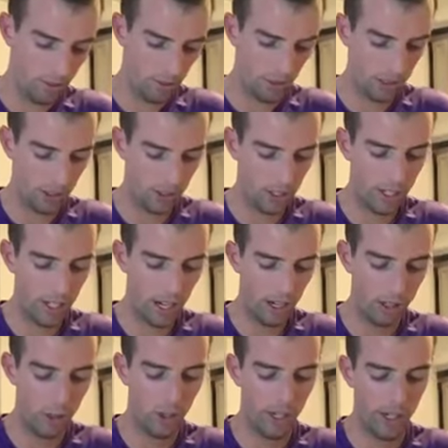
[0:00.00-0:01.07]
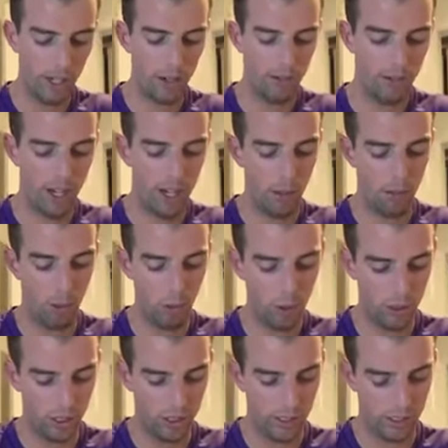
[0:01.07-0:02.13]
Relearning how to identify
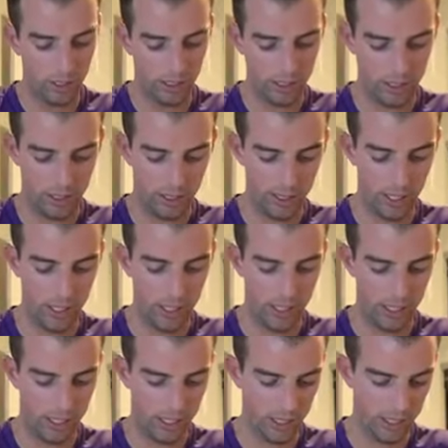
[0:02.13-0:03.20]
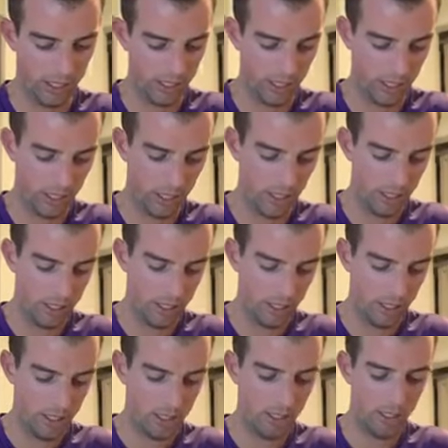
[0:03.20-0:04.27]
emotions isn't easy,
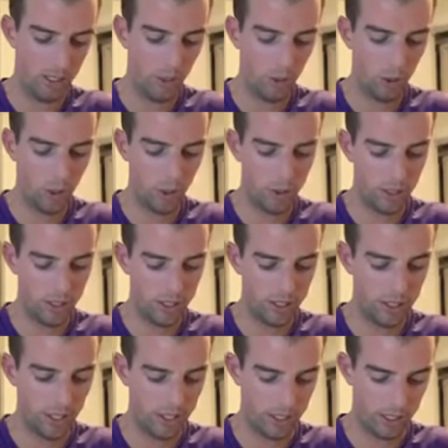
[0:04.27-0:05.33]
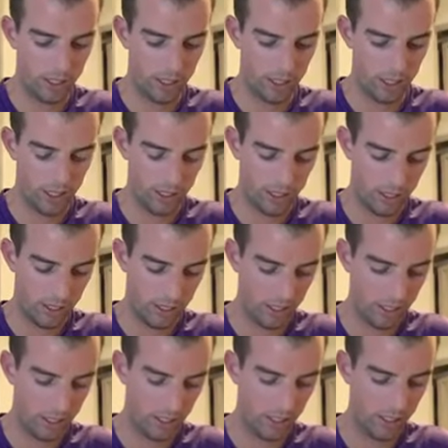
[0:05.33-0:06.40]
so use it gently.
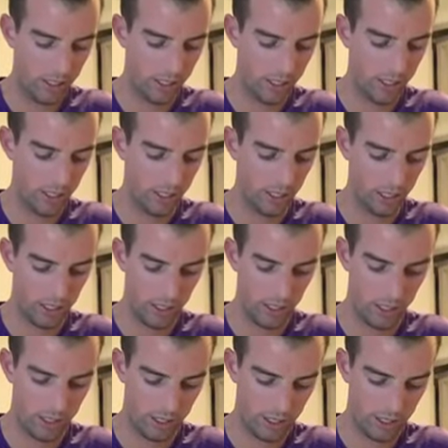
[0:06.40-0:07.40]
Ease it in gently.